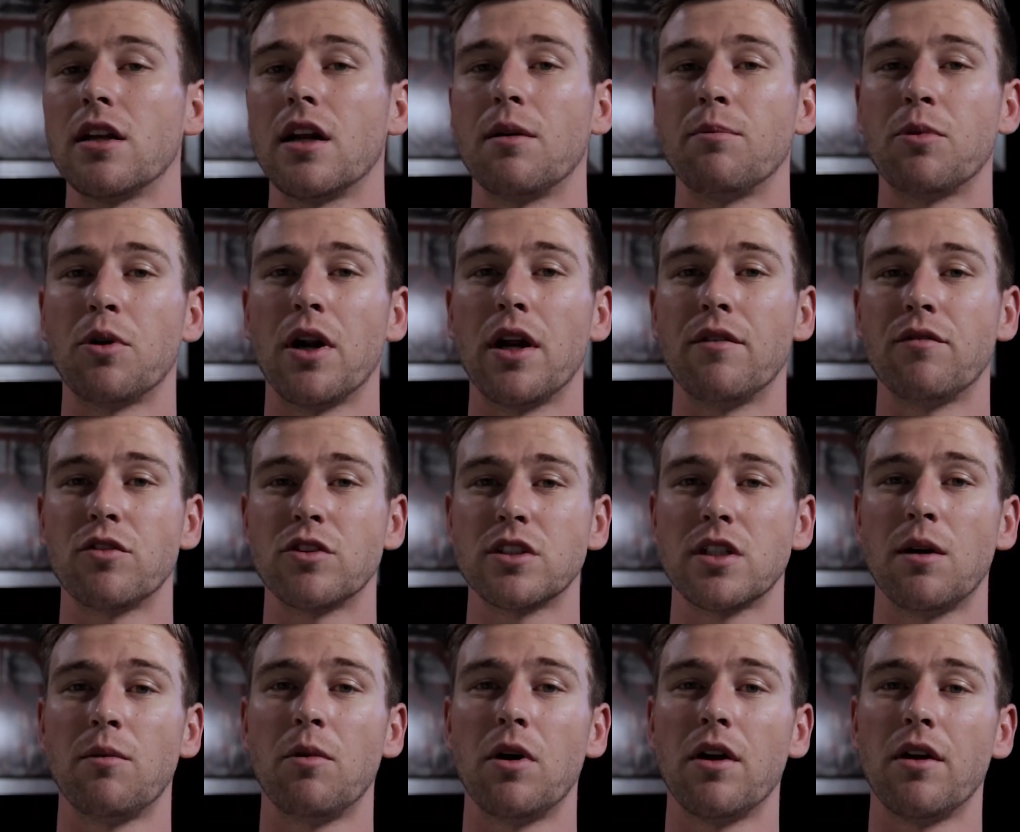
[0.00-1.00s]
upgrade for
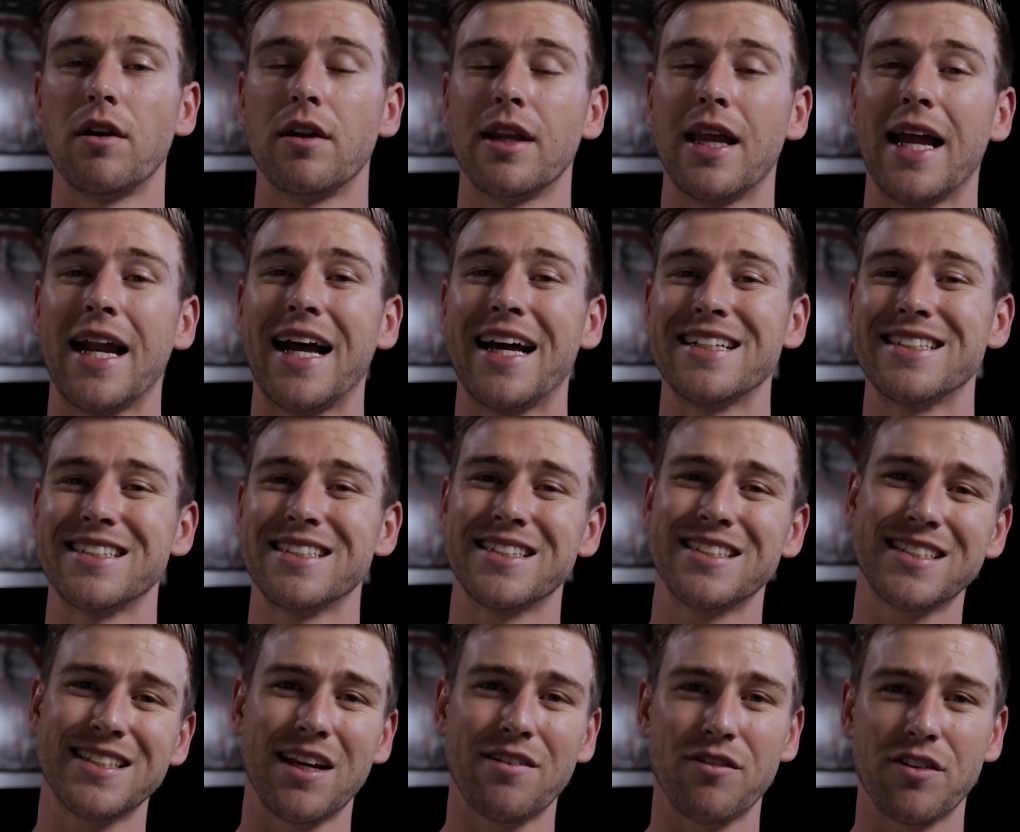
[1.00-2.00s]
someone that has a
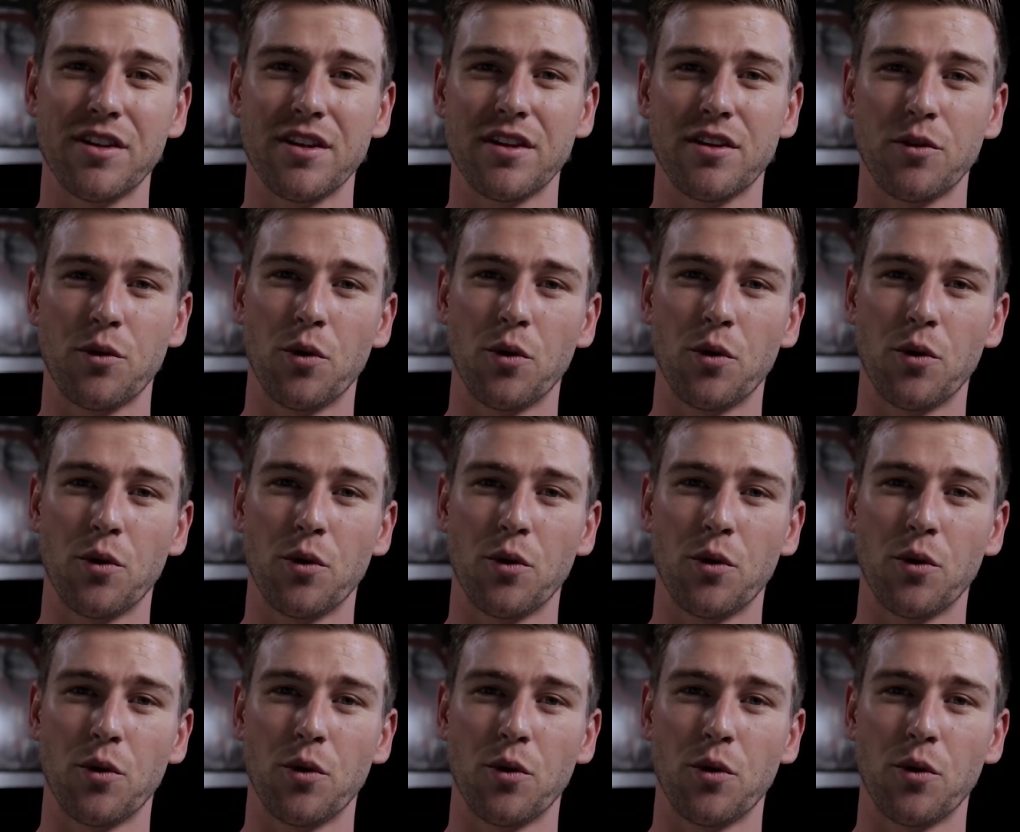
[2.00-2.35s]
7th